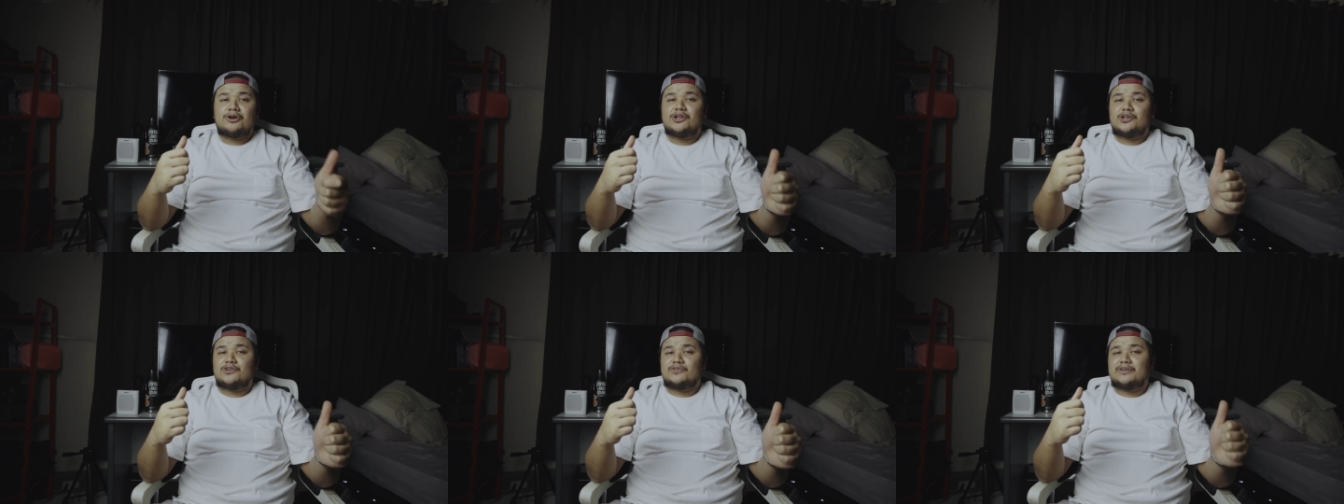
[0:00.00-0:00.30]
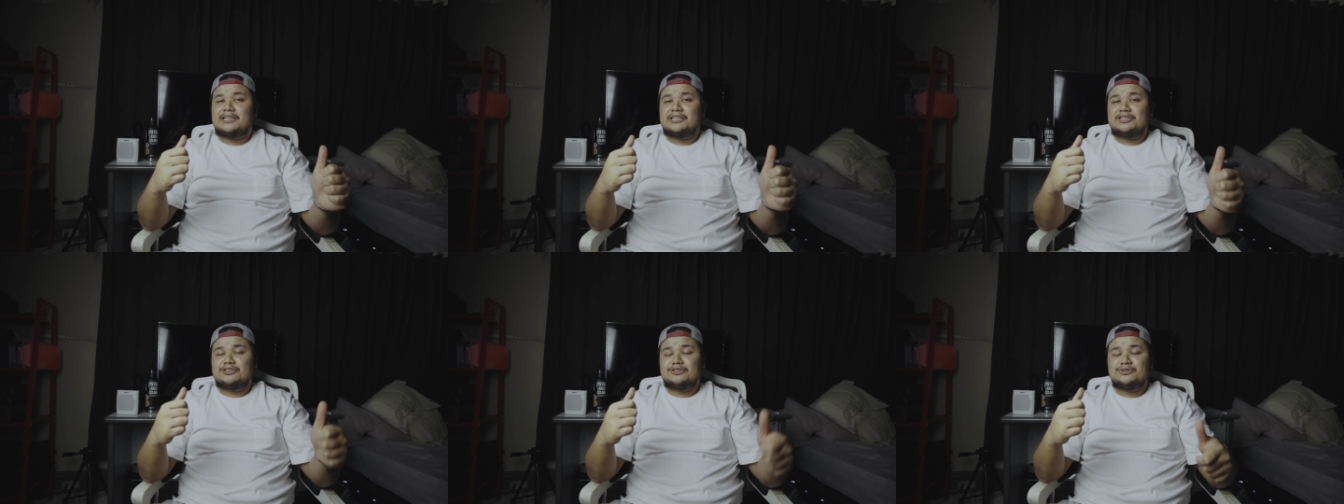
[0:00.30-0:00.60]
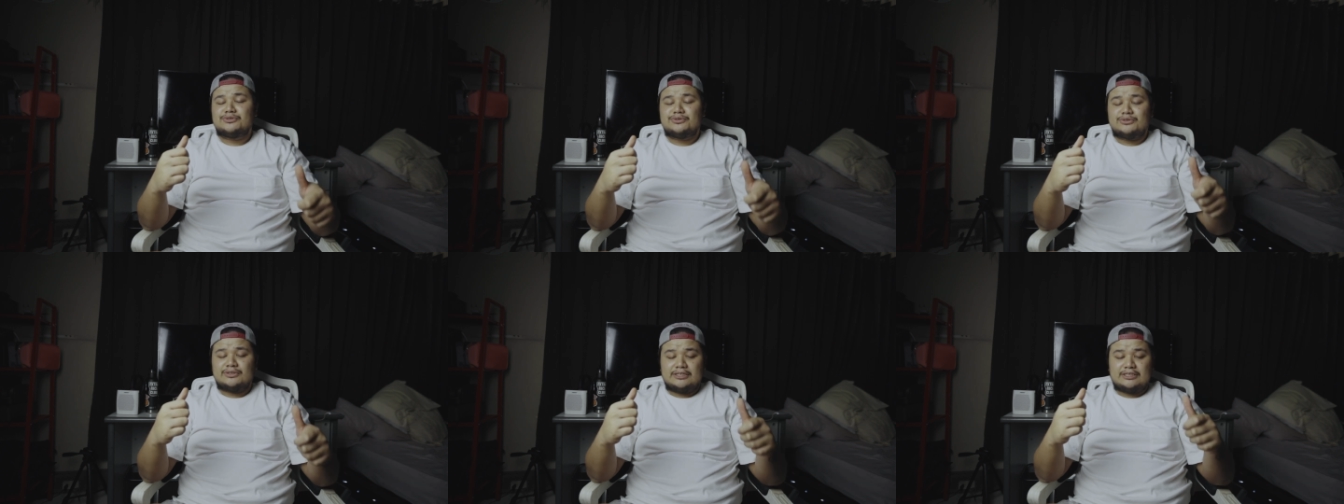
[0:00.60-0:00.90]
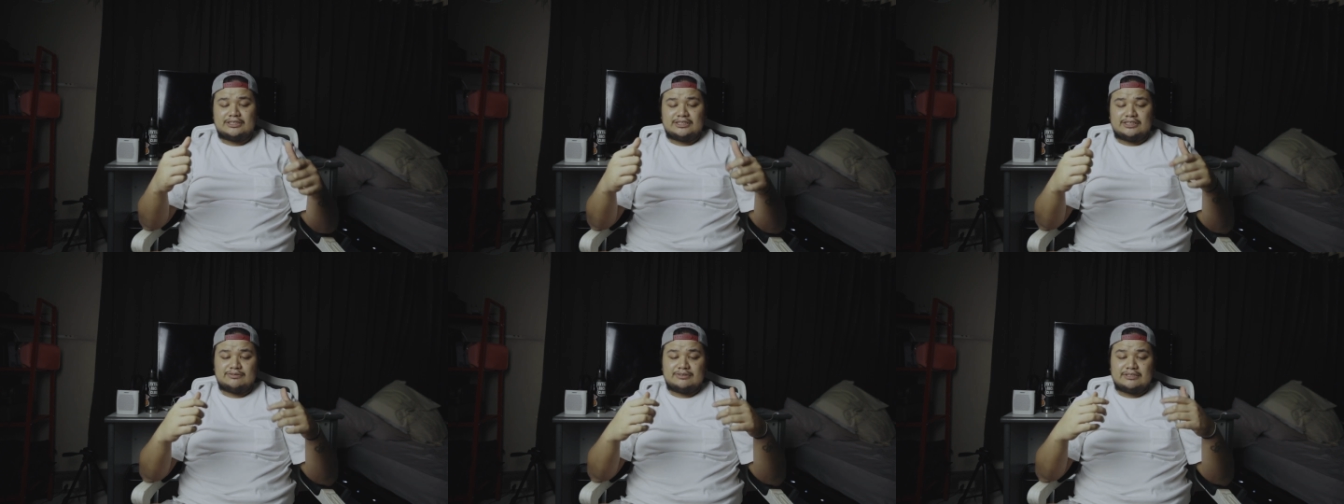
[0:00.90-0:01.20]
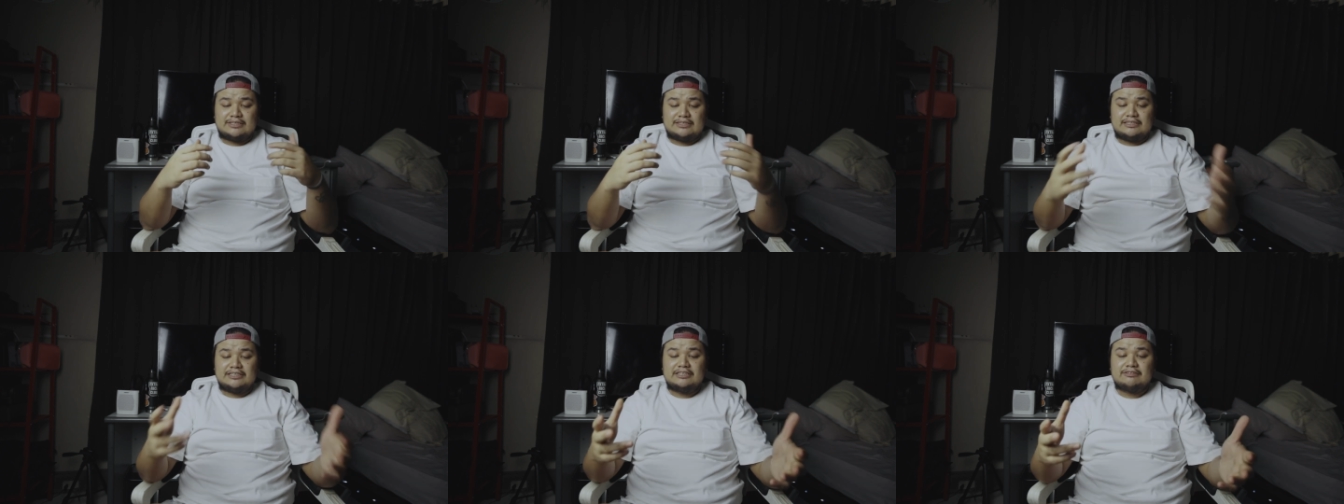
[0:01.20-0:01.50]
already knew that she
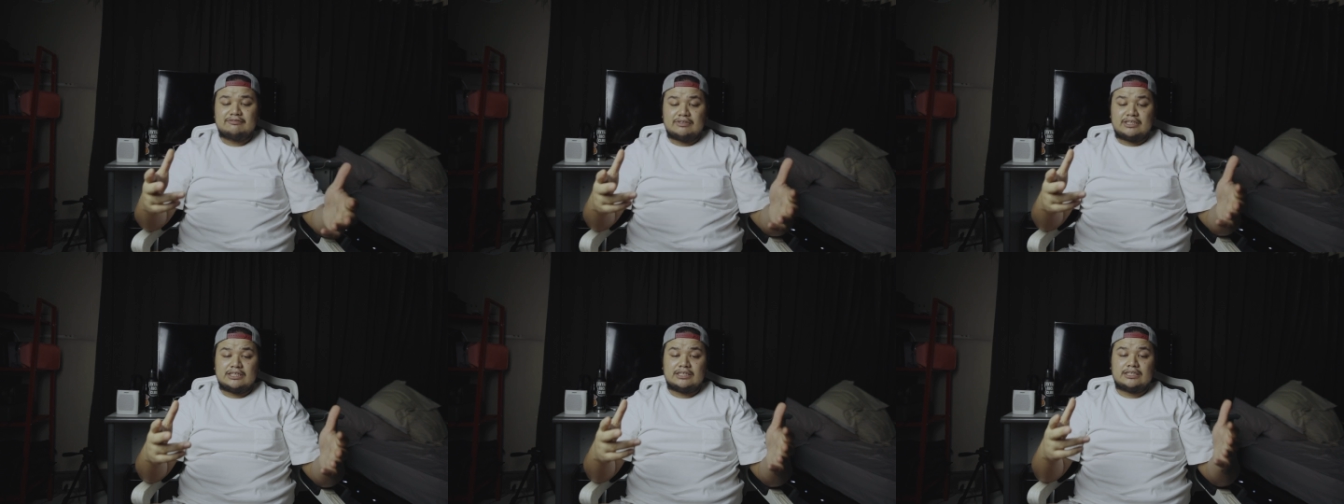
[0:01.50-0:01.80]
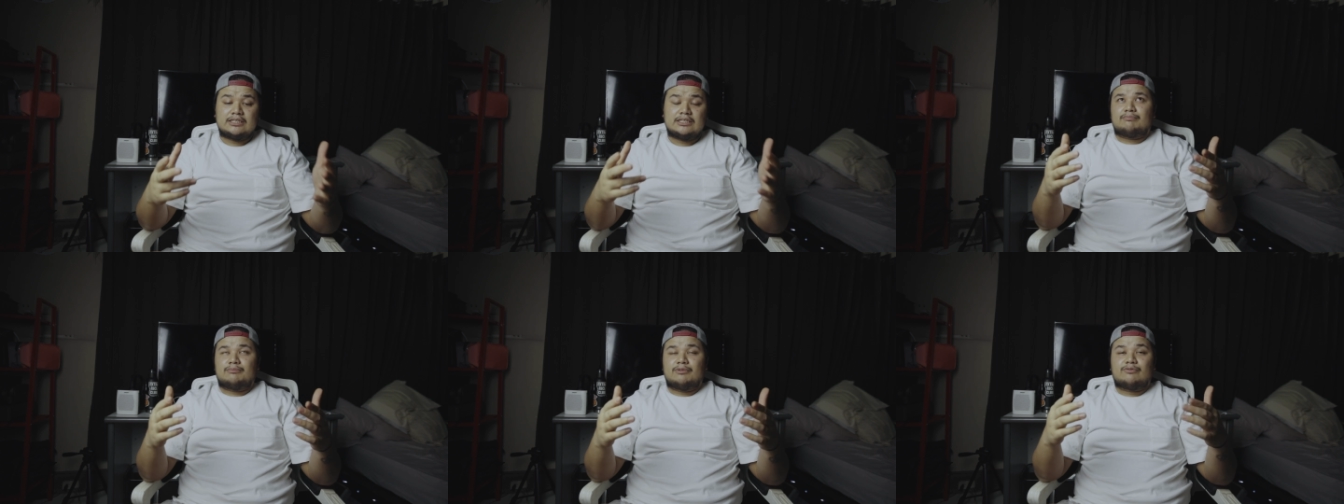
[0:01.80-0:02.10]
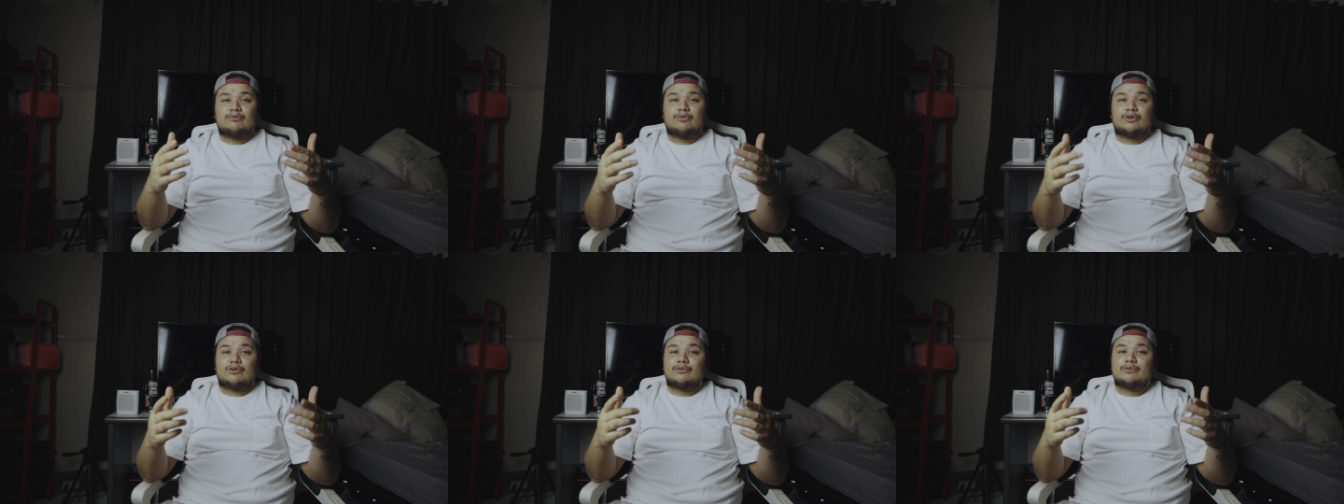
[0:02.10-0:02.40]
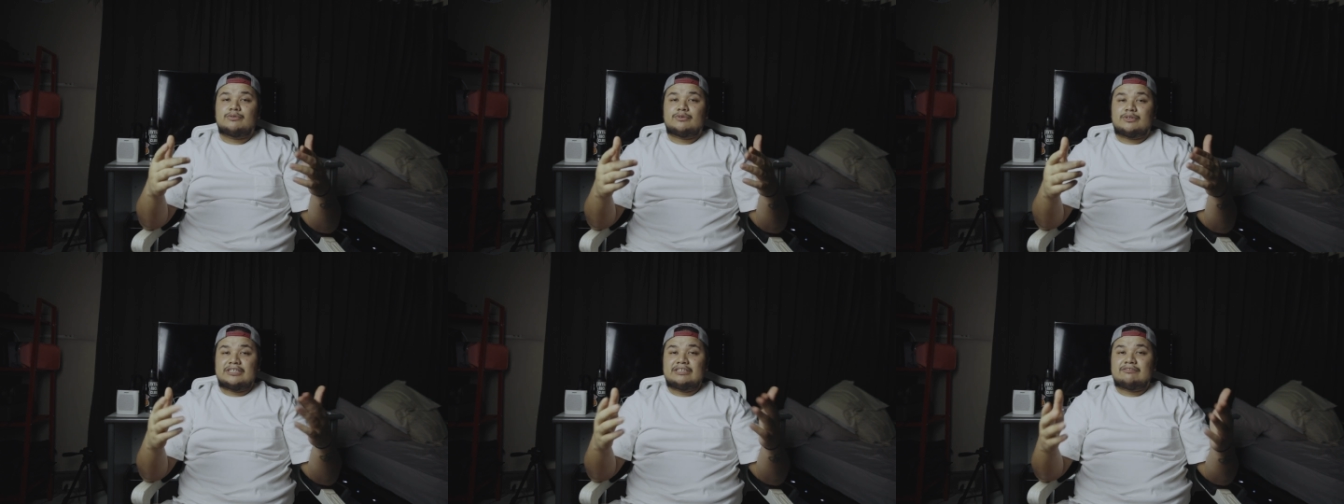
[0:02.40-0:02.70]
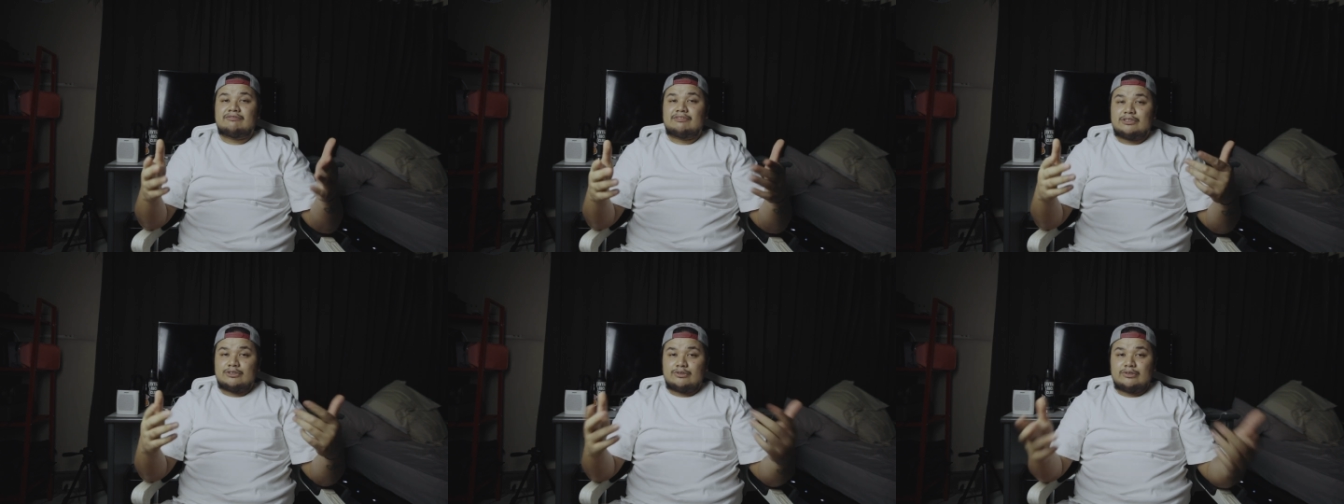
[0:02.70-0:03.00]
was leaving before we were
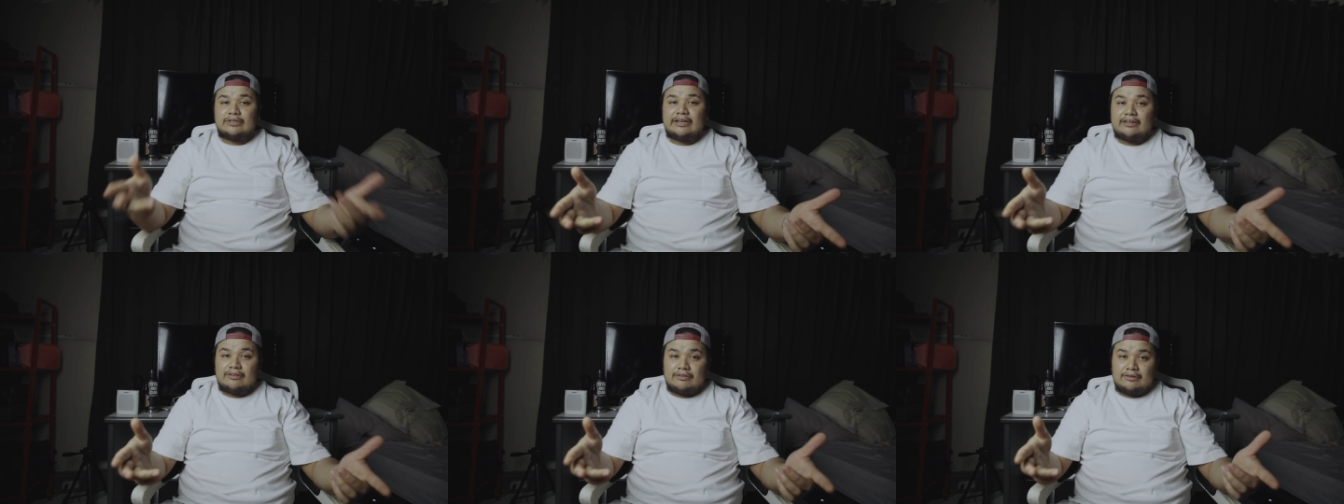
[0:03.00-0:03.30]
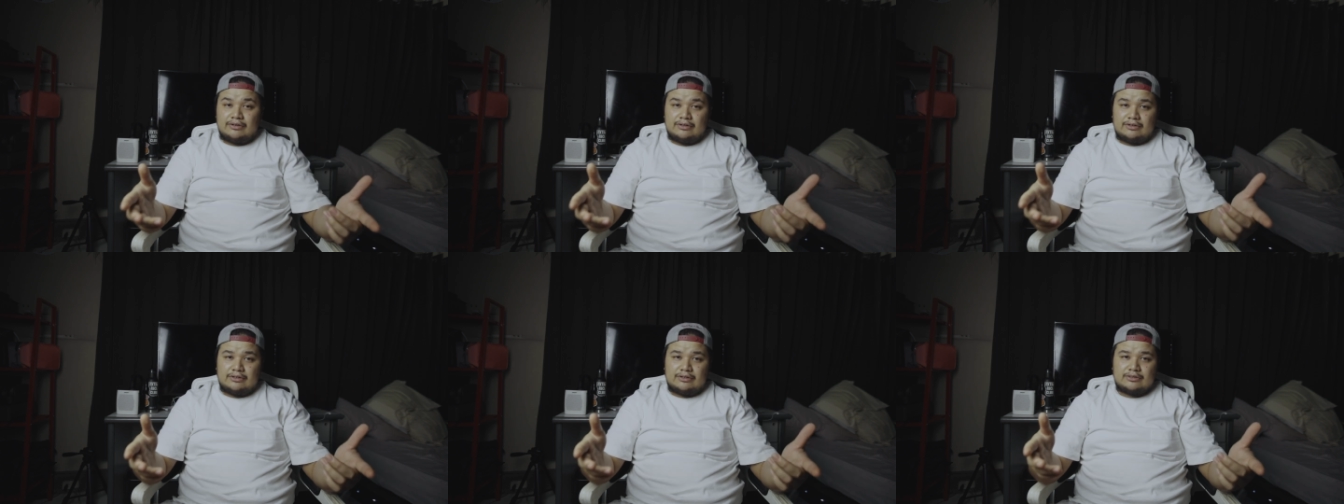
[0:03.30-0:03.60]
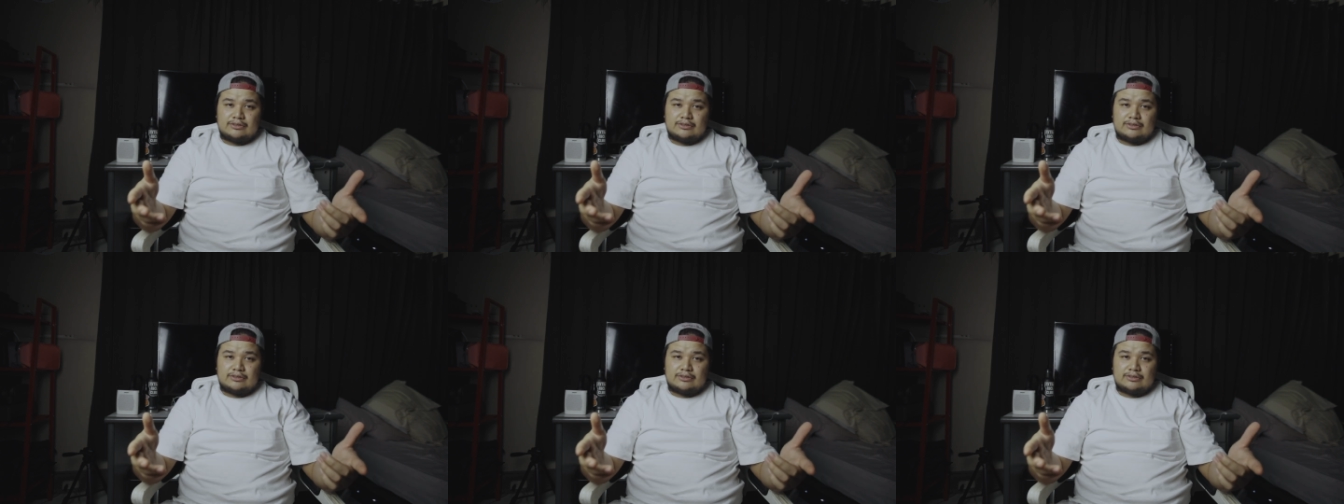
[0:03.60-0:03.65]
even together.